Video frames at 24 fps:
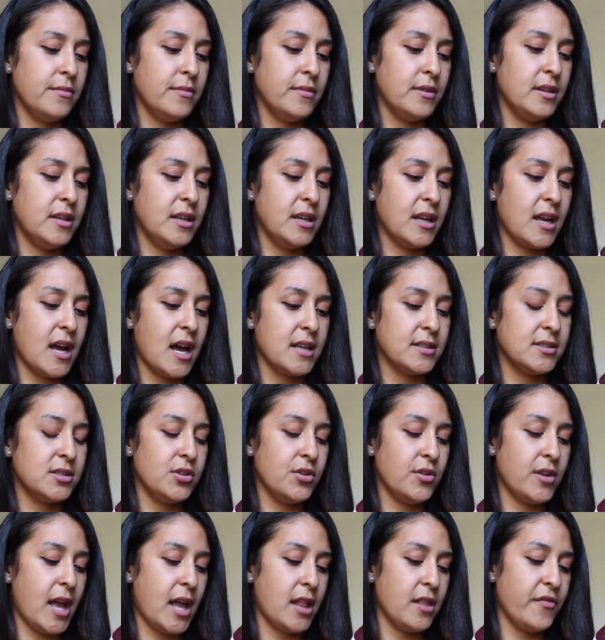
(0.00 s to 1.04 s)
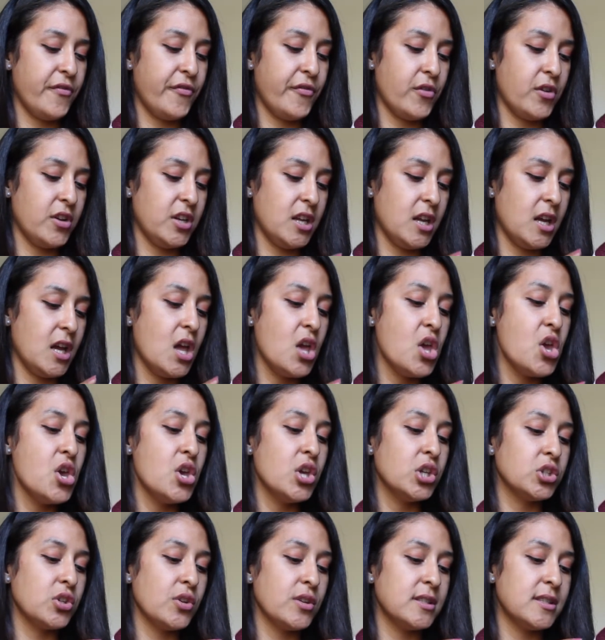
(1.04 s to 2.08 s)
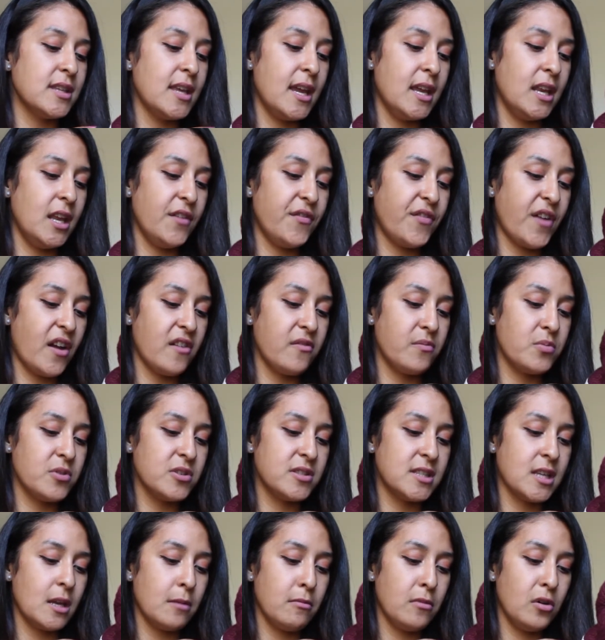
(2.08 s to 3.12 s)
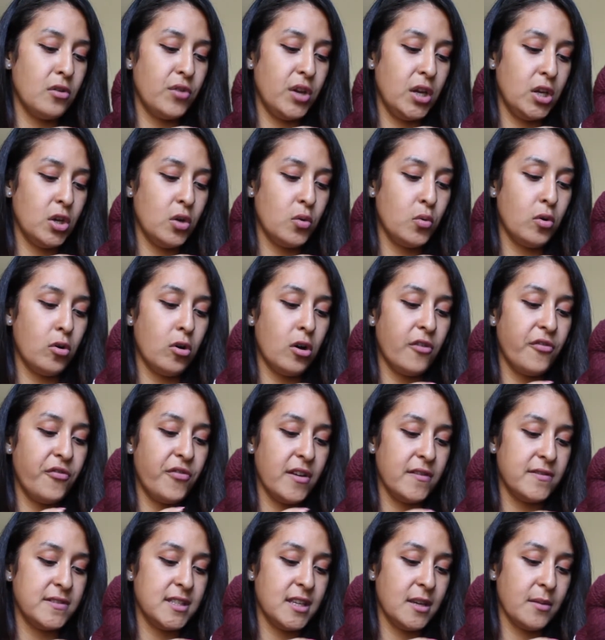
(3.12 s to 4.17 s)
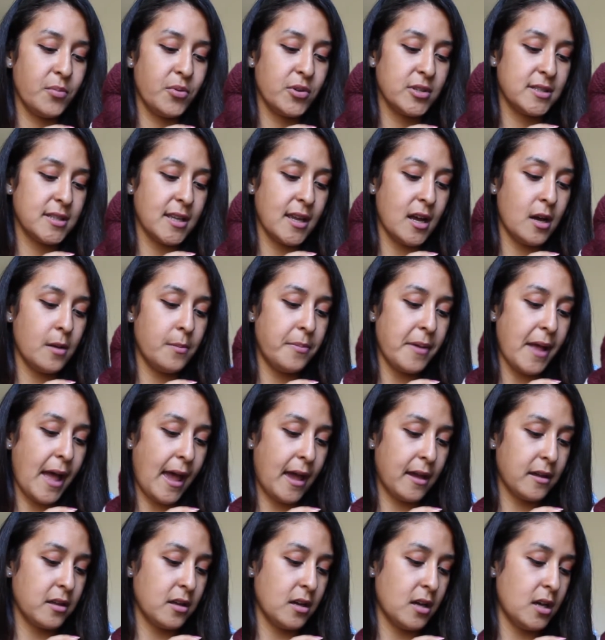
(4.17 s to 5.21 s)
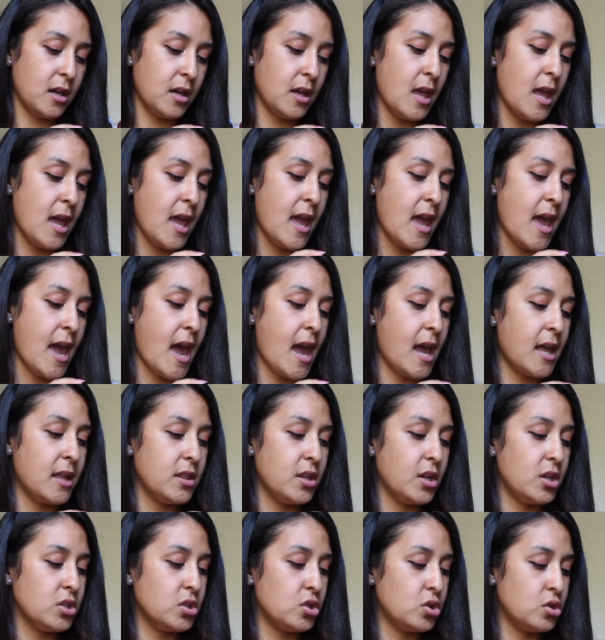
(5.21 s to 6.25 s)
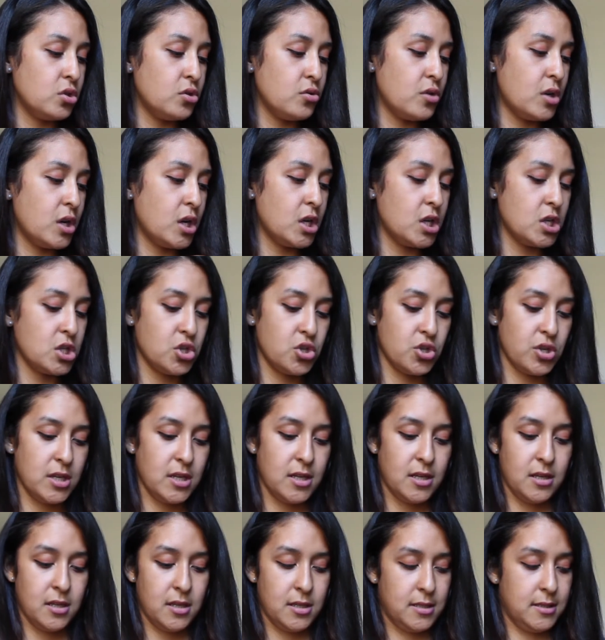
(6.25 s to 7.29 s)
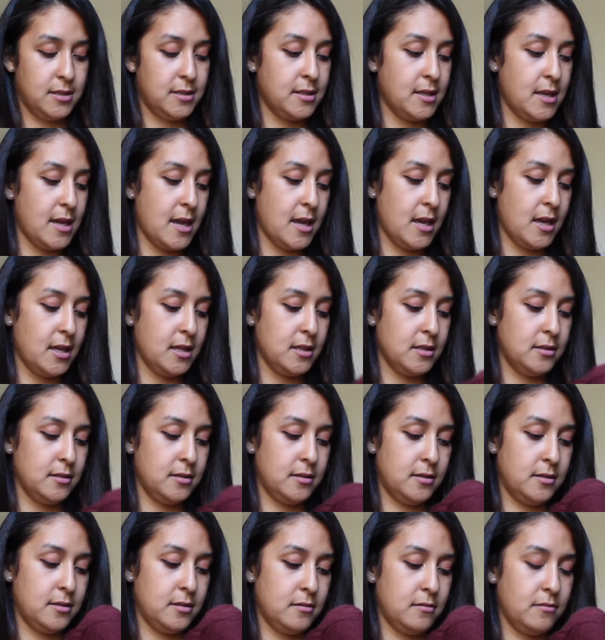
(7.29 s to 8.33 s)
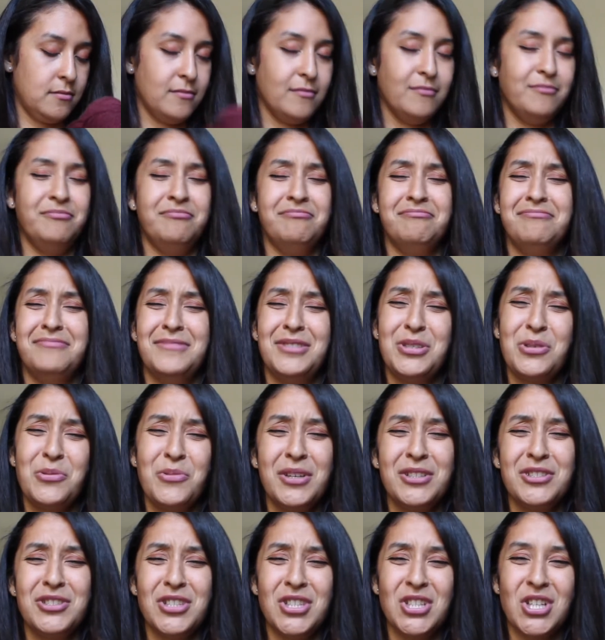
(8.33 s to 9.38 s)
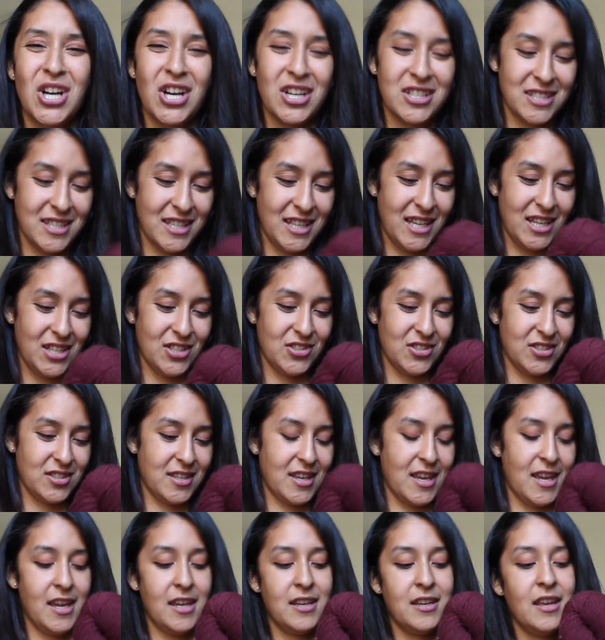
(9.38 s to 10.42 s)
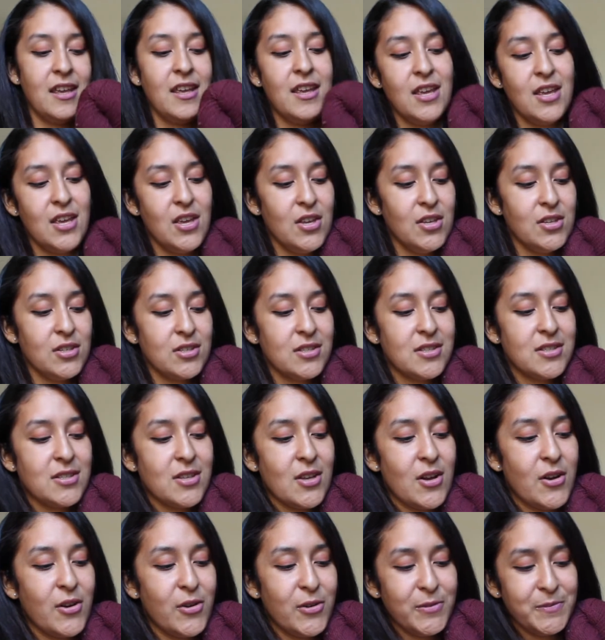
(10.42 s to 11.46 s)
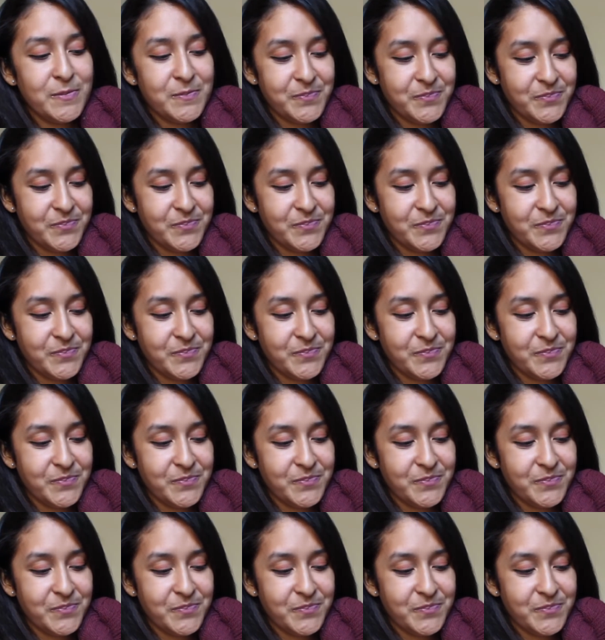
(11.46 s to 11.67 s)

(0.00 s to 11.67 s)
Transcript: Nicasio, California. So it's 85% merino wool, 15% alpaca, and there's 200 skeins, 200 yards in each skein. So